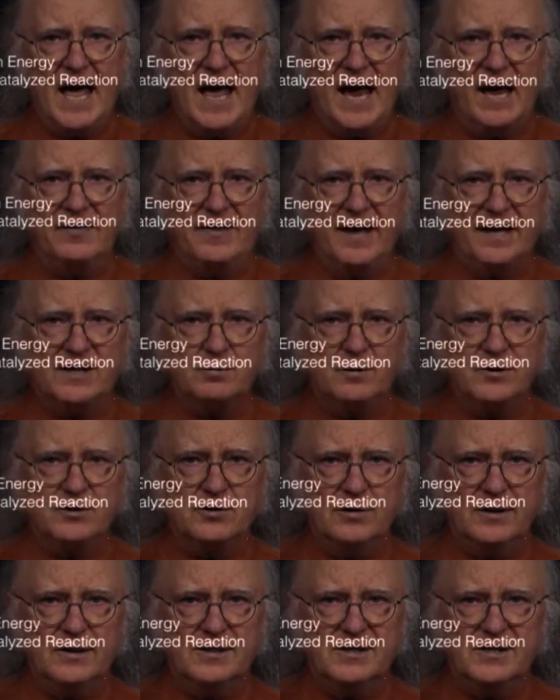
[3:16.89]
And that's what
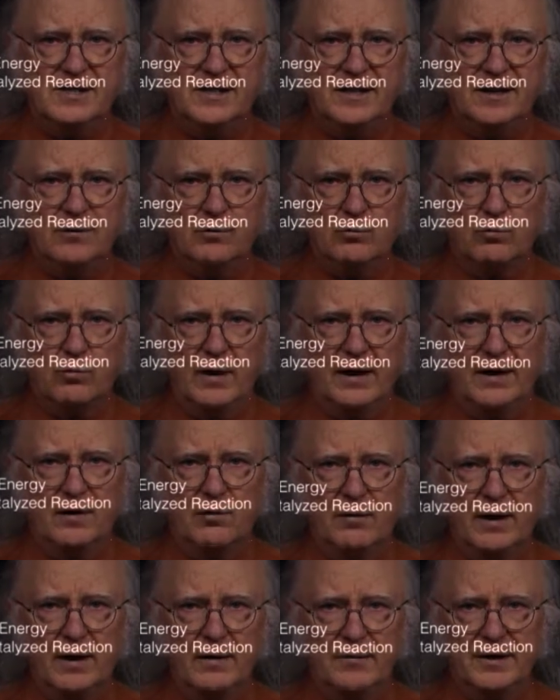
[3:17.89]
you can see right
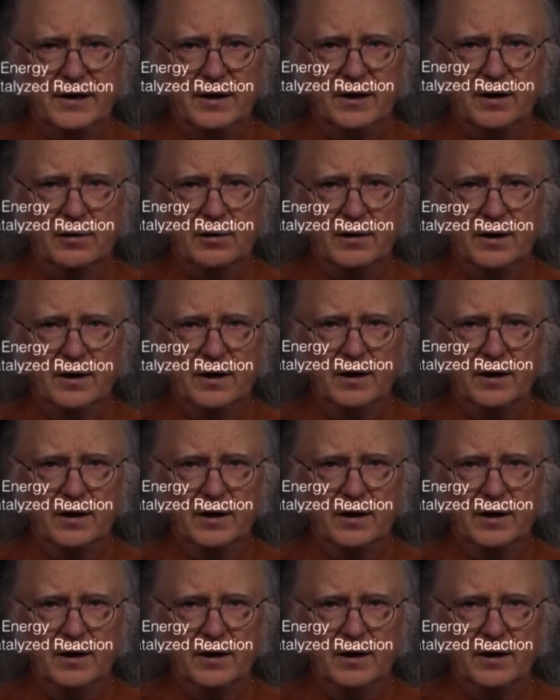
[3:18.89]
around here.